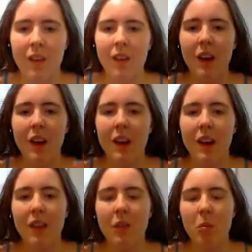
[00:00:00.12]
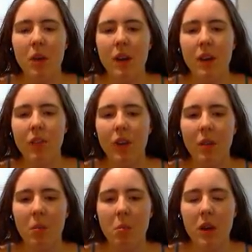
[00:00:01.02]
Hi everybody, Fred
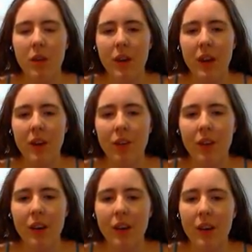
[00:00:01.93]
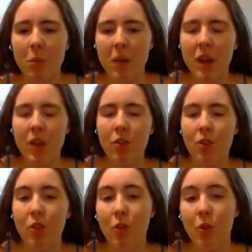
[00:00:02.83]
the Pirate here, and I am here
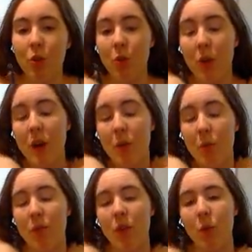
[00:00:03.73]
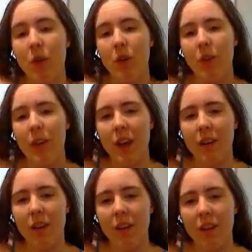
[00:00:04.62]
to do a review of
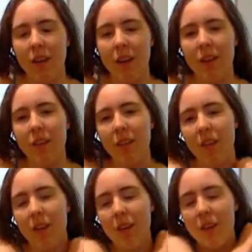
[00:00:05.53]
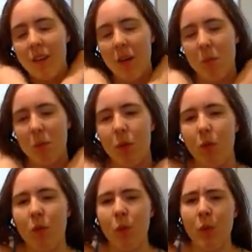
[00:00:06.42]
Attack on Titan,
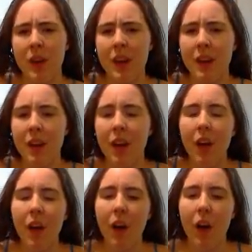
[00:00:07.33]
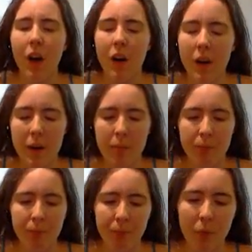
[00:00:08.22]
episode 14. Um,
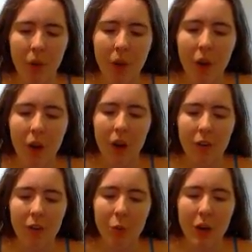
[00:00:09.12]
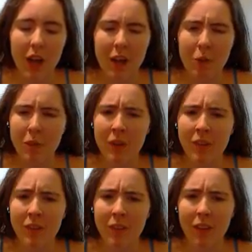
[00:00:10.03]
alright, so what
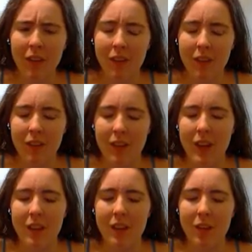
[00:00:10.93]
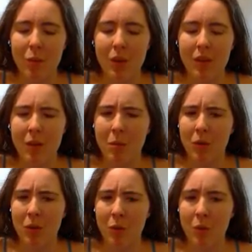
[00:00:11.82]
happens in this week's
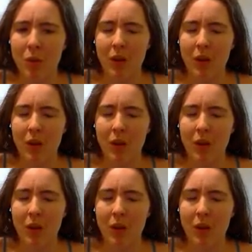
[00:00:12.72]
episode,